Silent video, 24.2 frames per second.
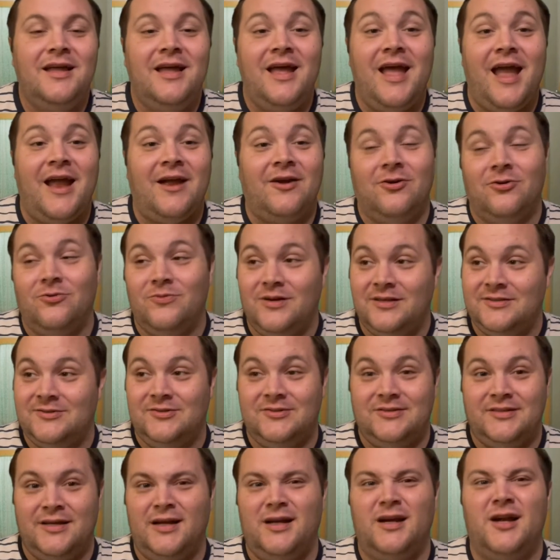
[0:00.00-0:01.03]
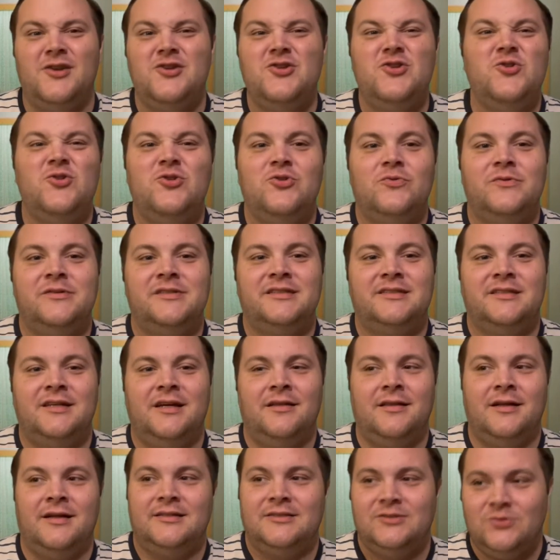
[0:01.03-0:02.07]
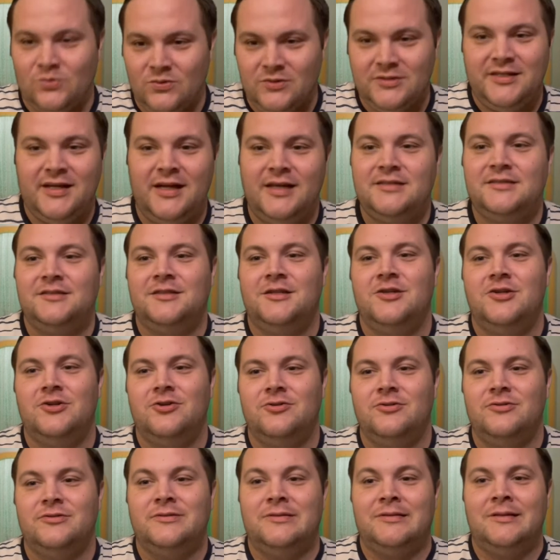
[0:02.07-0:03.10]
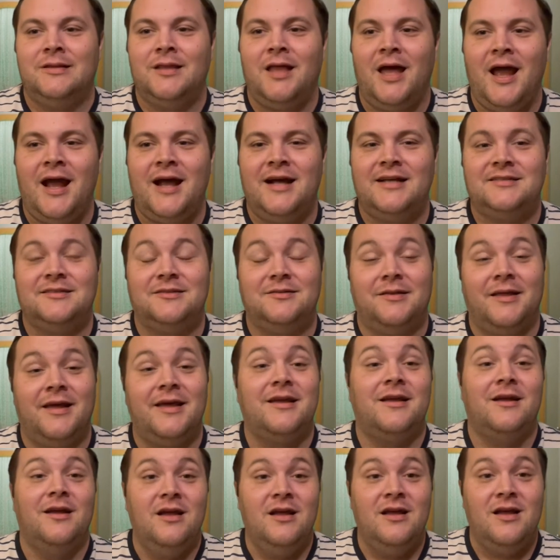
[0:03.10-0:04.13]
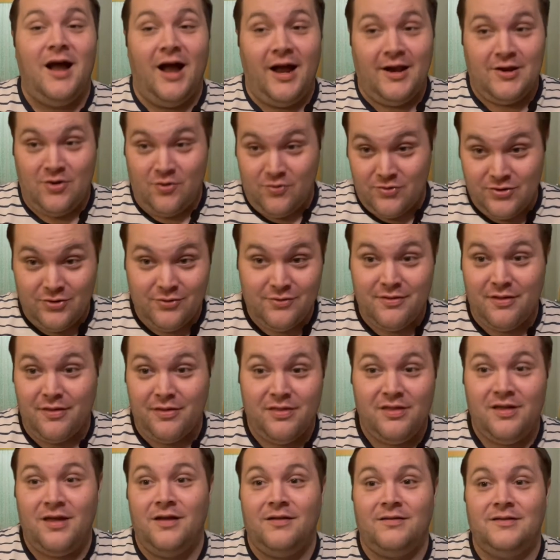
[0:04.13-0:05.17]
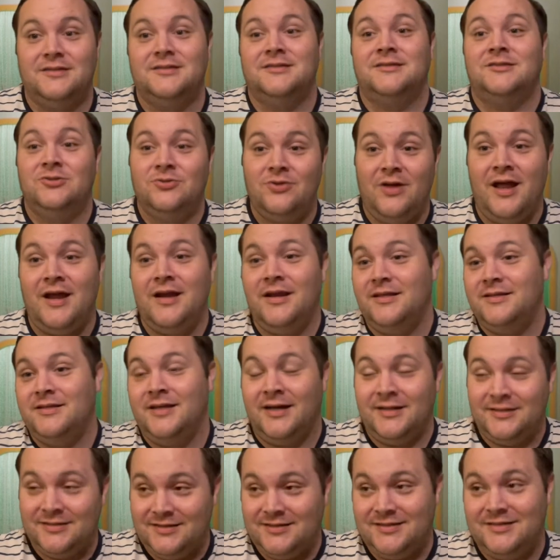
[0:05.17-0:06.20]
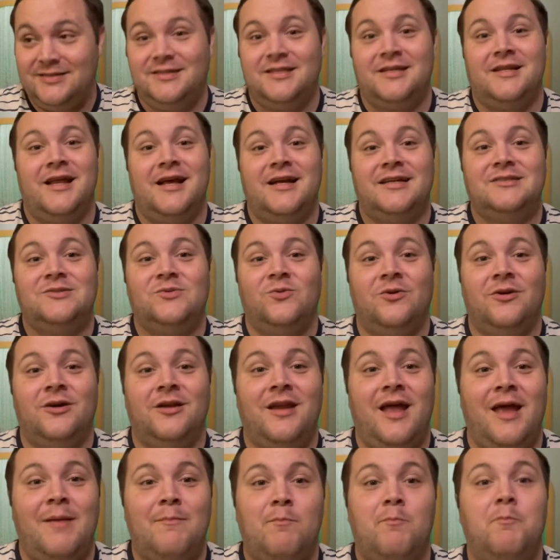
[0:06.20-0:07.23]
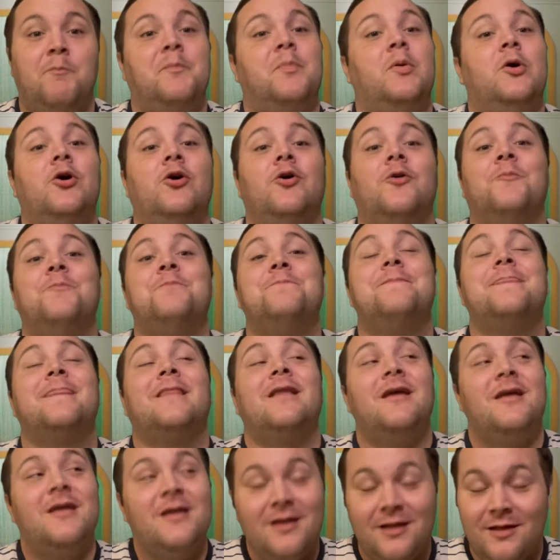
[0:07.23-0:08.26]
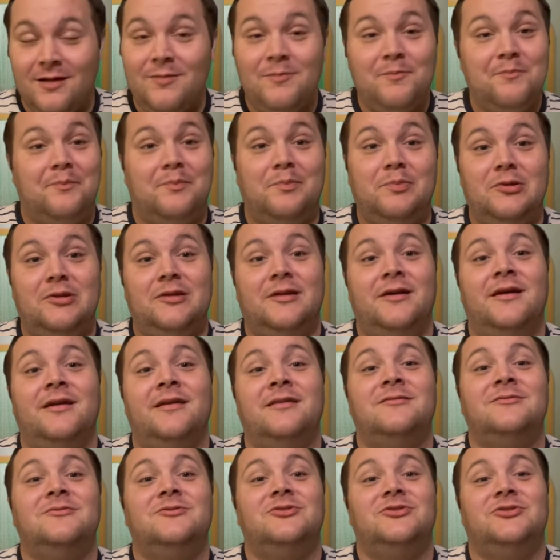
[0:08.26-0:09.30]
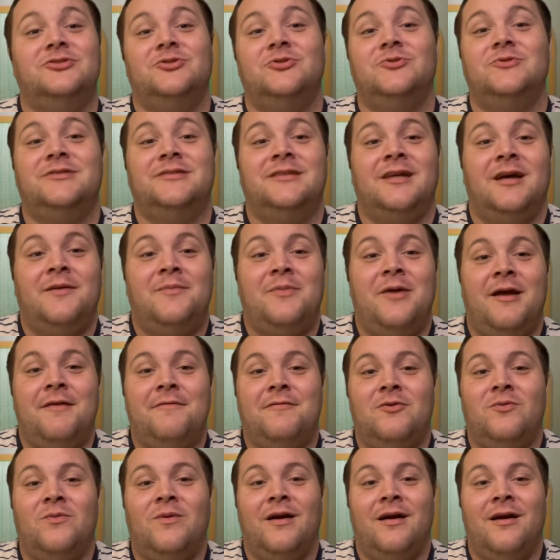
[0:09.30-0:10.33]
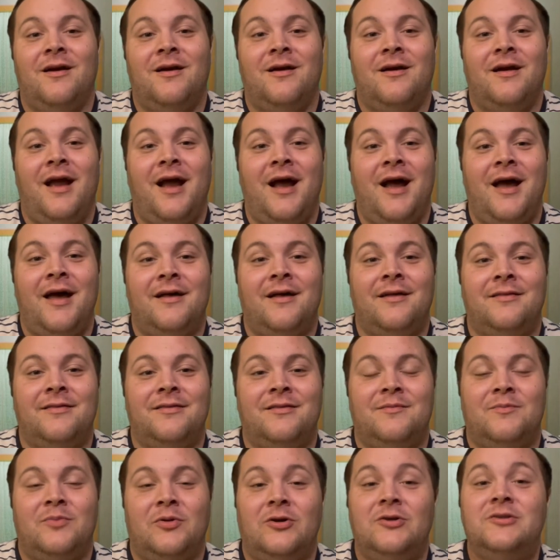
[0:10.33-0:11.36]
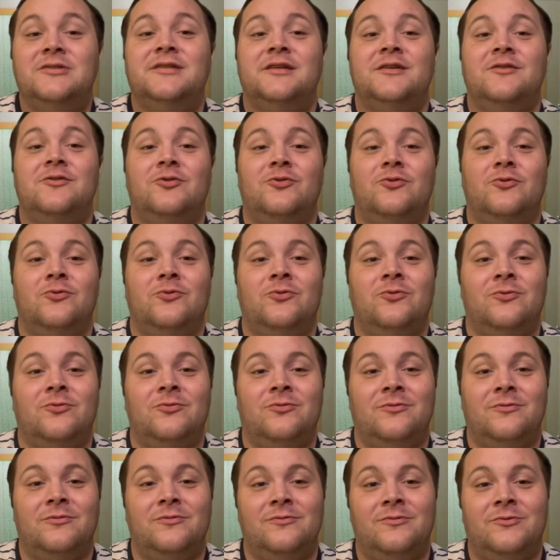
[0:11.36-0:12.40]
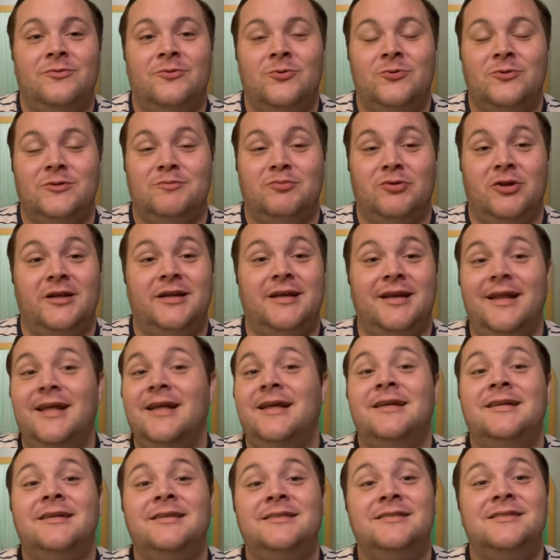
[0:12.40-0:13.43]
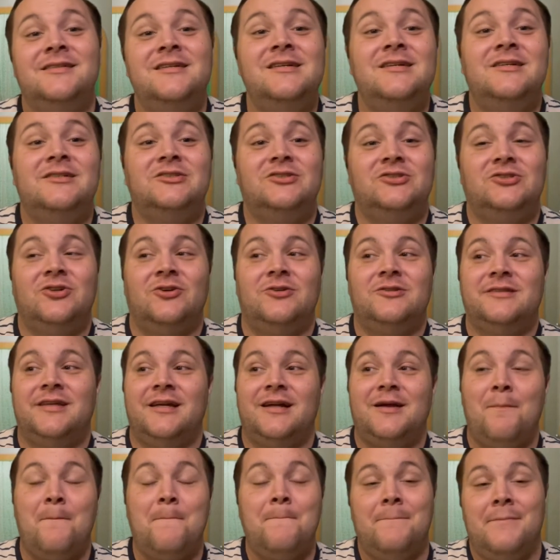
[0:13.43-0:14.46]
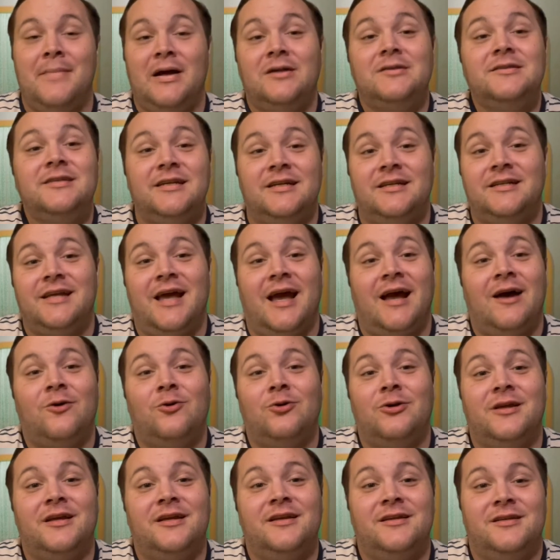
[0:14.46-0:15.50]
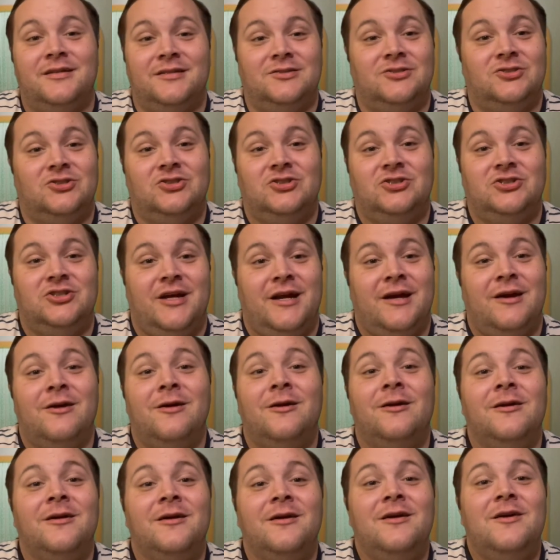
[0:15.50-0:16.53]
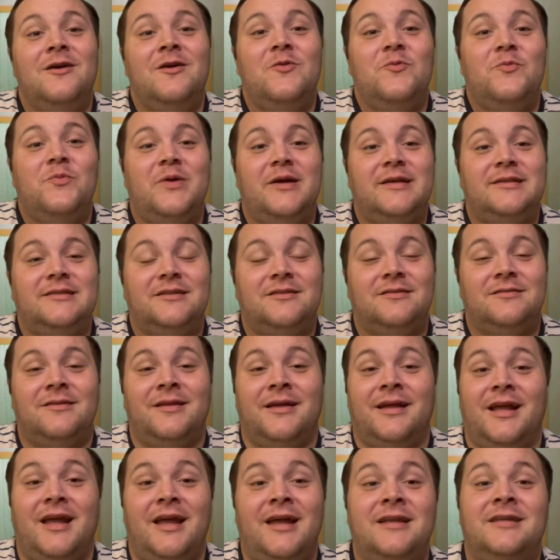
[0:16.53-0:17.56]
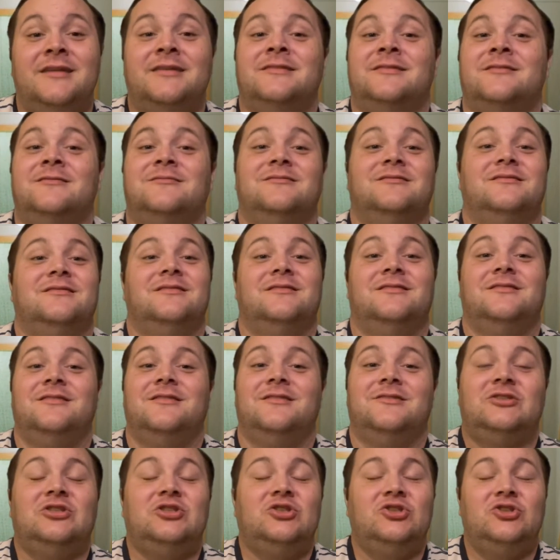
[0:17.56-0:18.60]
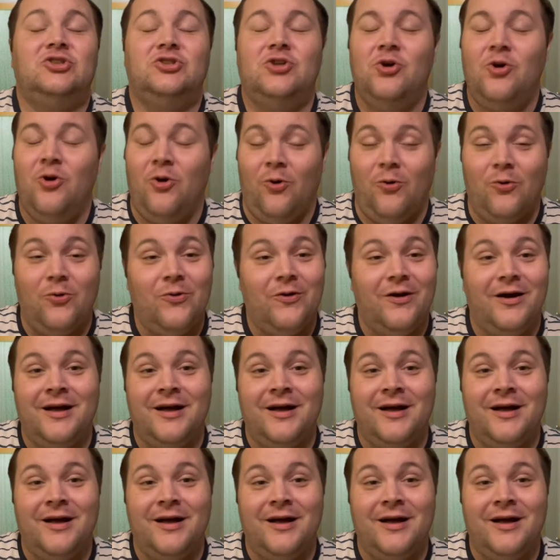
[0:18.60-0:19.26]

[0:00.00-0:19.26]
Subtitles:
And Kurt Russell's like, I knew you would say that, so we're testing yours last. Like, I know you're the thing, let's do it. And he tests the next one, and boom. Blood shoots up everywhere. The person whose blood it is starts, like, melting down in his chair. Basically, like, it is so